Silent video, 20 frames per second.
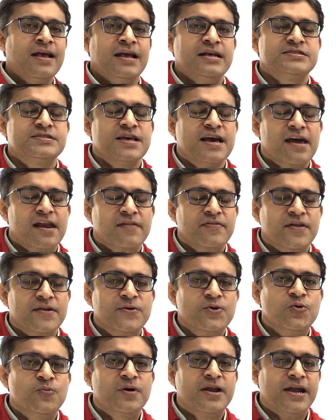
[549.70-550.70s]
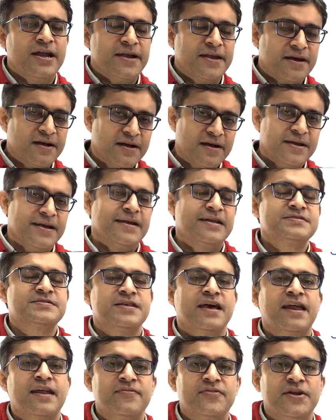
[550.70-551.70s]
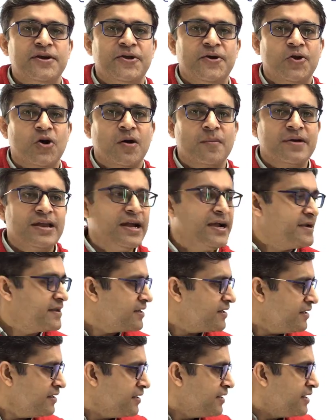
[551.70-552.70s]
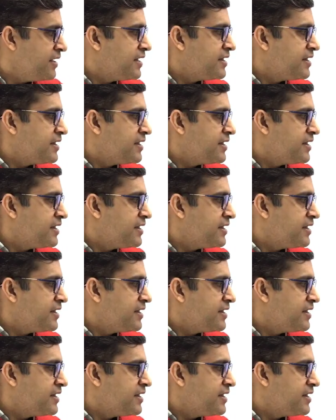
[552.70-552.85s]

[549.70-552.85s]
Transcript: is there in the numerator, it is there in the denominator,